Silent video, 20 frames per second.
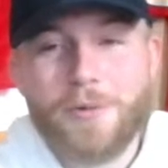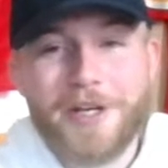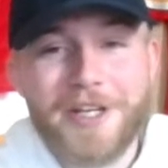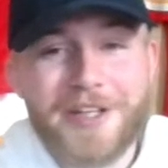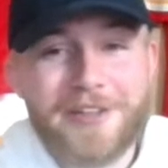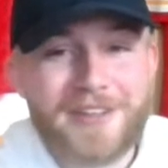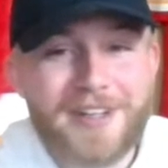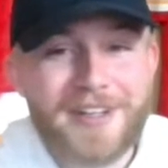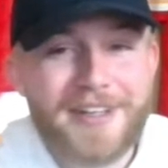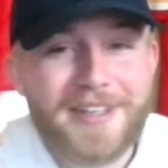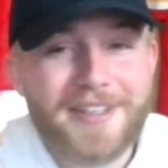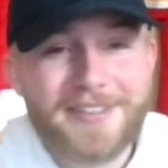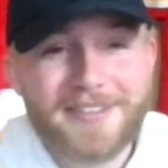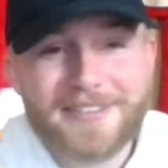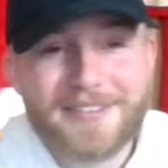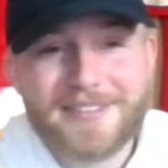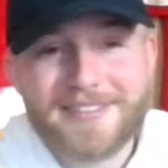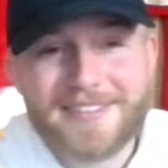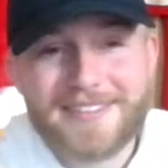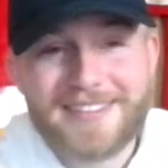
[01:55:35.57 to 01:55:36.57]
Wainwright
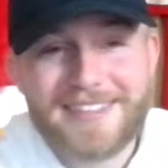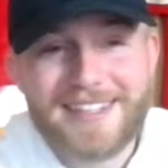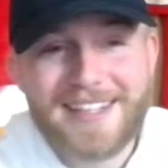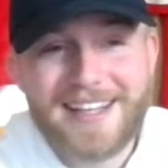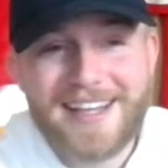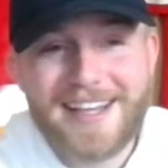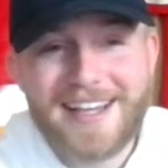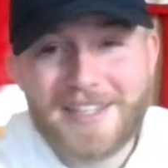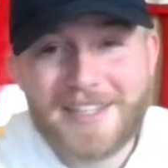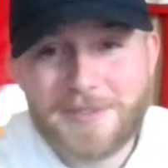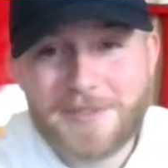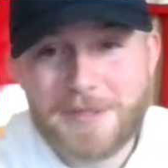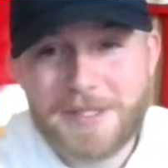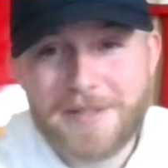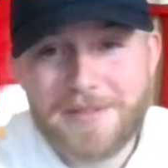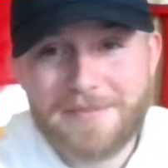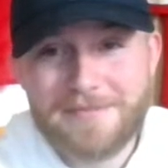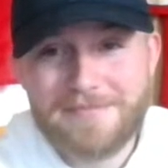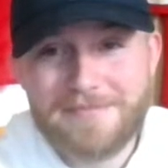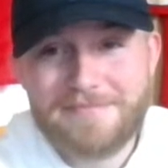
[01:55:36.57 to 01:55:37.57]
has
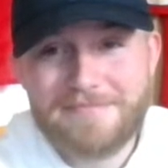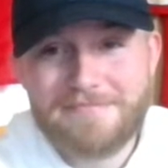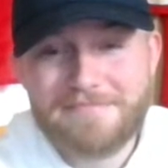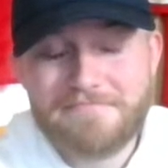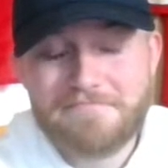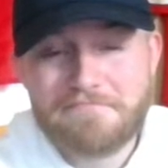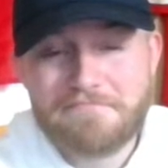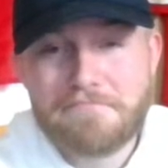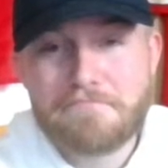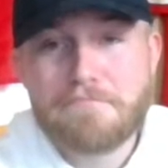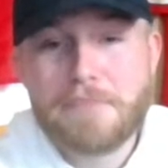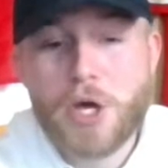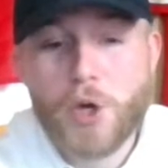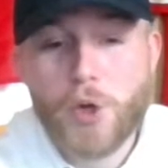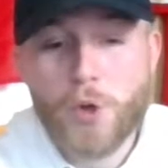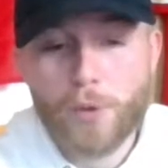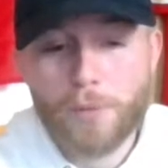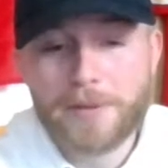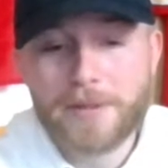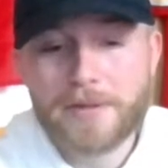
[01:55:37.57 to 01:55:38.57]
been
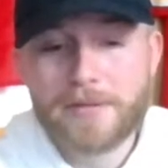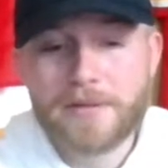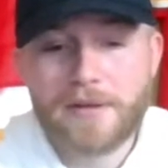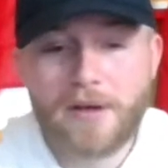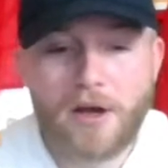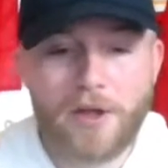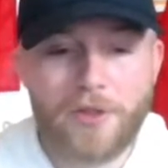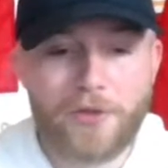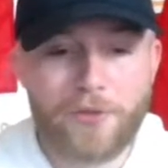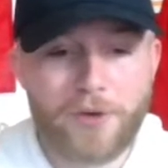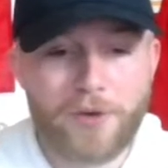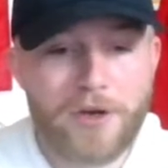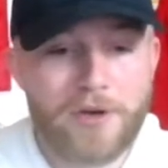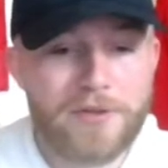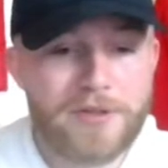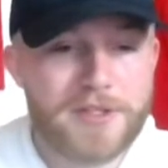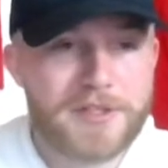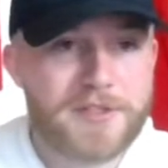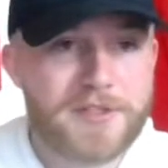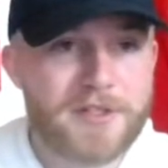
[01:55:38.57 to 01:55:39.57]
poop on the
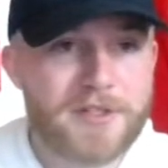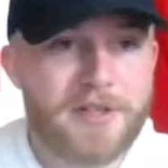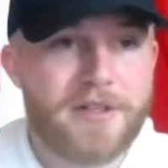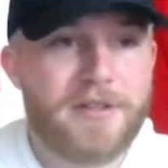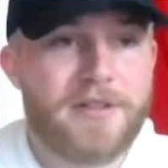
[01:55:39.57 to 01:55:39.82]
road this year.